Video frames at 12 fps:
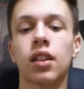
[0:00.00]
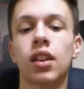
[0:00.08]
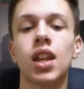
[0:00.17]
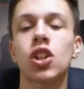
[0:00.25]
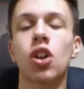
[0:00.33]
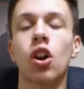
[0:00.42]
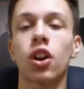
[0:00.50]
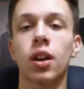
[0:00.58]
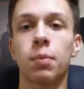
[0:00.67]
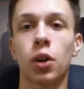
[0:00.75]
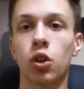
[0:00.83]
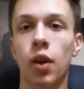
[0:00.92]
he's
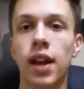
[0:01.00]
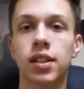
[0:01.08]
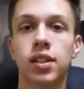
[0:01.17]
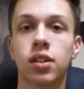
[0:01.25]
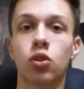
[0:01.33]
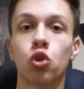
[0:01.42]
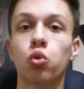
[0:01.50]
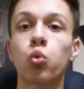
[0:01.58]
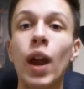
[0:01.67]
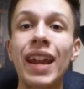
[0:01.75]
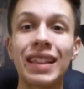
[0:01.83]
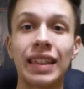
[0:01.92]
already progressed
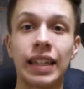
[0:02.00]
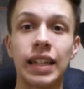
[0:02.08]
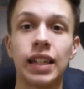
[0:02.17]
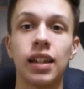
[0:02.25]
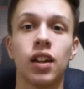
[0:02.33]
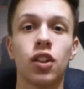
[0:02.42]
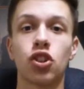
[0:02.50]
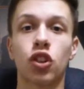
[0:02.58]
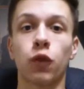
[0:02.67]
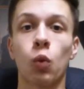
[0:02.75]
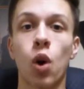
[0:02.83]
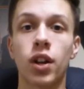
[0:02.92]
greatly
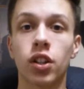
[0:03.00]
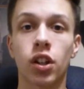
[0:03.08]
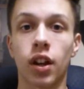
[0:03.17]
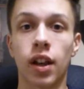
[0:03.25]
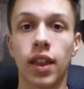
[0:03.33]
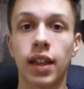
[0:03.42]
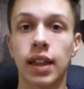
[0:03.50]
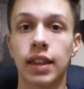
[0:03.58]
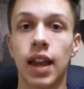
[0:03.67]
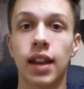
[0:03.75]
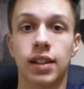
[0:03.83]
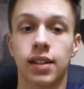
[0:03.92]
just for 1 year,
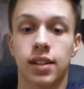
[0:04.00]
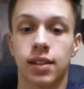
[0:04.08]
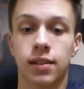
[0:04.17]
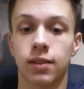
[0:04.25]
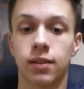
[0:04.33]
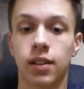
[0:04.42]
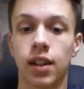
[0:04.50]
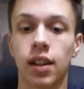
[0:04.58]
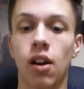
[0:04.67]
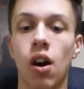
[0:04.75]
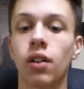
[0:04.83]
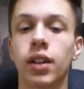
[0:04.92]
and that's
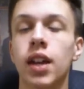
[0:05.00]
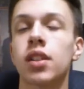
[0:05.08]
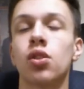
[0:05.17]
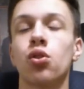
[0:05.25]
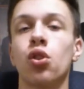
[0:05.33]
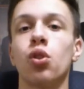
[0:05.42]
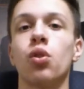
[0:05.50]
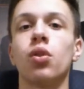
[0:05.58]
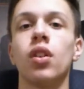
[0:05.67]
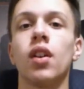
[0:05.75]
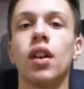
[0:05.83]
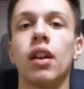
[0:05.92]
all he has to
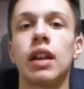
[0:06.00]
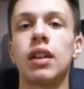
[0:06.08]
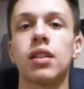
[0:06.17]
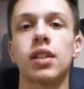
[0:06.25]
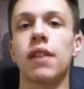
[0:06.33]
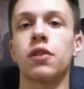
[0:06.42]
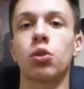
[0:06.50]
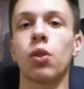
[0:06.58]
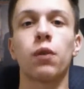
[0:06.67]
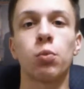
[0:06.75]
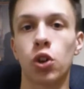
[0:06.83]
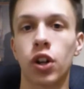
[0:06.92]
do. He doesn't have to
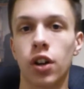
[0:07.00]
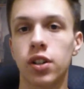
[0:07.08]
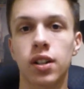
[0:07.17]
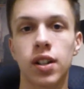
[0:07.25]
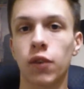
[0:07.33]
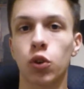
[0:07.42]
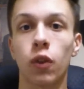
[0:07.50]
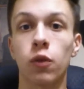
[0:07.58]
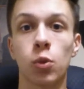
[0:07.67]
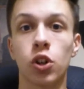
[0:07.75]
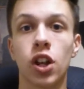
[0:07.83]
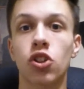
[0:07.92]
throw for more yards, doesn't have to throw for
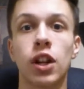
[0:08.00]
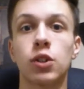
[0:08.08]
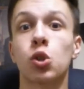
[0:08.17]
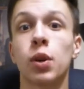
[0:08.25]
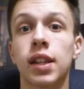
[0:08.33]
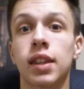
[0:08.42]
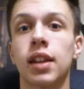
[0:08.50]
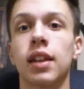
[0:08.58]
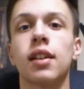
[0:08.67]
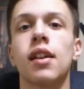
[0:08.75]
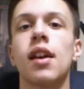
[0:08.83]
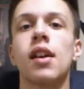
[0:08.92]
more touchdowns or
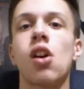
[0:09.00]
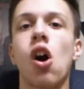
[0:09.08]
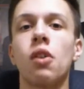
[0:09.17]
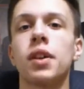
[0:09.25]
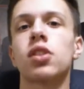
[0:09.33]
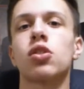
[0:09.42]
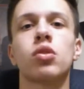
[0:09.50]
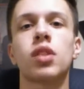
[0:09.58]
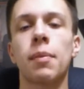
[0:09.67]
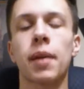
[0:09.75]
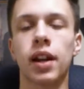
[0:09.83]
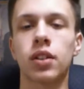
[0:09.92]
anything. All he has to do is
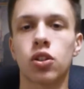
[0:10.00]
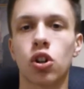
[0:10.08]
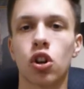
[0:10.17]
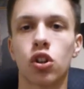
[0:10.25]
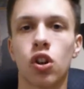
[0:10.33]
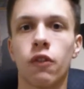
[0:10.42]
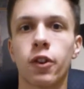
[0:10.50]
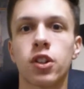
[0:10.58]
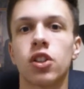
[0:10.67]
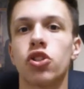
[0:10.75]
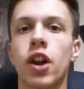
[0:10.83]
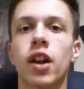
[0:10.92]
cut back on the
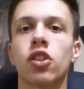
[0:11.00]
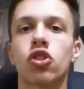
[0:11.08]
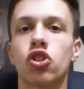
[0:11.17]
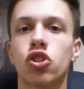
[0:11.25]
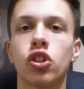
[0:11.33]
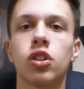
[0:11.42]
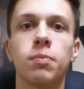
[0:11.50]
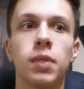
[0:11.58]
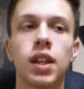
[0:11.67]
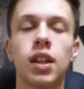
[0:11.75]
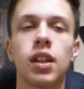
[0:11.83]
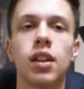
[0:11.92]
turnovers, and the Giants should
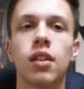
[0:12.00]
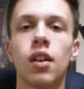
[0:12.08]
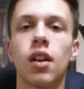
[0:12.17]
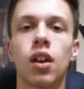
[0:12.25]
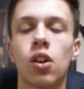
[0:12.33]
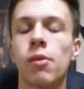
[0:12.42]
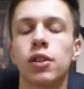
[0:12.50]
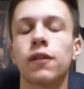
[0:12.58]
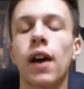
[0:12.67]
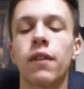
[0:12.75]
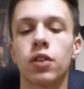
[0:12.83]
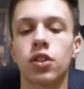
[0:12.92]
be an almost
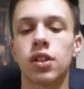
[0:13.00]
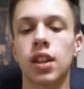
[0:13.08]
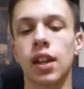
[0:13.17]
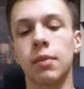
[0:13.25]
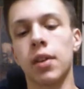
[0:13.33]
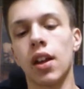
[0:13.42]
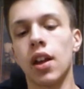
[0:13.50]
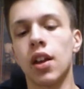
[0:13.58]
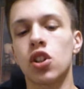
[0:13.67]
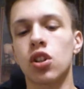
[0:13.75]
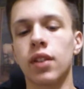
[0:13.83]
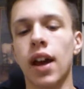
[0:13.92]
500 team.
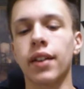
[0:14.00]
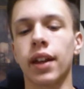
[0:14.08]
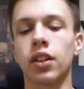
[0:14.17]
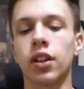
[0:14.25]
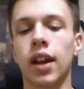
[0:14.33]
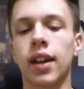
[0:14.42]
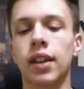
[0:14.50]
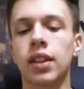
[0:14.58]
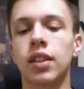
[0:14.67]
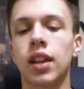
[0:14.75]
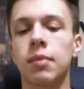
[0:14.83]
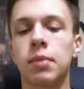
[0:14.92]
So now that I look at it, I
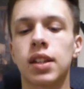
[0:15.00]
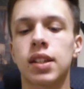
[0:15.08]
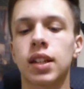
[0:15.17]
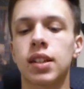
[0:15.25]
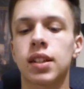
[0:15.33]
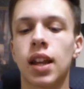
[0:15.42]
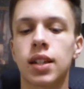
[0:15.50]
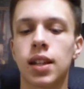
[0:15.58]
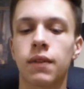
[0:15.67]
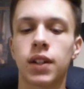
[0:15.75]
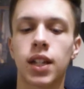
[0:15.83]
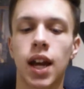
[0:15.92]
think they can be a 6-10,
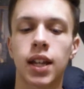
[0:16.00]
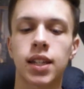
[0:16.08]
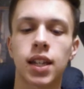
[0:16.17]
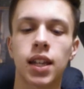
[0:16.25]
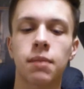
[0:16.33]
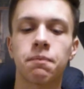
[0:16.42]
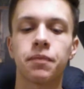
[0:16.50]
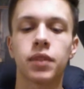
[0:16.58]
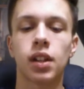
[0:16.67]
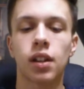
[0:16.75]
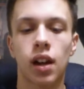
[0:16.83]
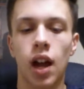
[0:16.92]
7-9 team.
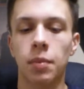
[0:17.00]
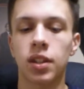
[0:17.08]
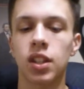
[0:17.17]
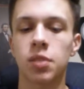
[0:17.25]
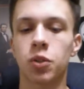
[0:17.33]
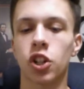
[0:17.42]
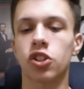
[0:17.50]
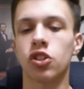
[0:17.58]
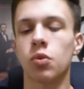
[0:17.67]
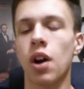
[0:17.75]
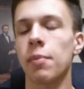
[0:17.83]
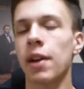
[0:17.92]
I made these
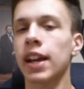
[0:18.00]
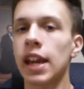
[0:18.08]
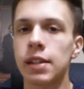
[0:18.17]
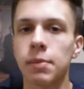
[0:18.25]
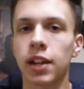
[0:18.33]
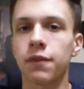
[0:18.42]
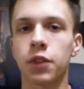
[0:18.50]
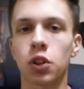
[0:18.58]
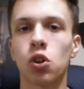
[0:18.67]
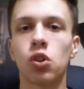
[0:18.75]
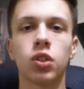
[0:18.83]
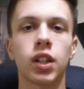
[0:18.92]
predictions a while back. I had to make them for
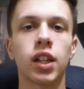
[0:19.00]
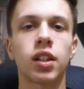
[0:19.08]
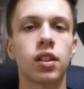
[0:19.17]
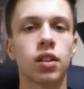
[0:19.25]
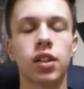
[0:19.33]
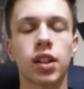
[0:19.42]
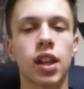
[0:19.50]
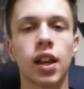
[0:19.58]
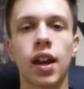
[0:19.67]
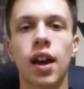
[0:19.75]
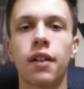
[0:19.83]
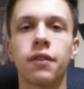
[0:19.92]
the whole league. You
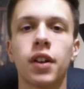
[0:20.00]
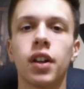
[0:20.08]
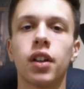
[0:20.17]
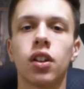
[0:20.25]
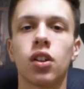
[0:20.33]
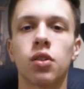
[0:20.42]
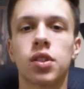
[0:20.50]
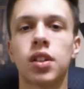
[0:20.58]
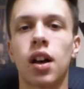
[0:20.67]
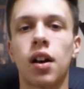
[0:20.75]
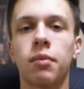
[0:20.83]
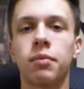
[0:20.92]
can't have,
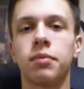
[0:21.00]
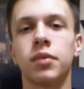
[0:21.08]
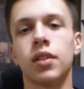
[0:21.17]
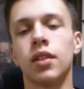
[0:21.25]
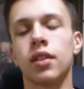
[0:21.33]
some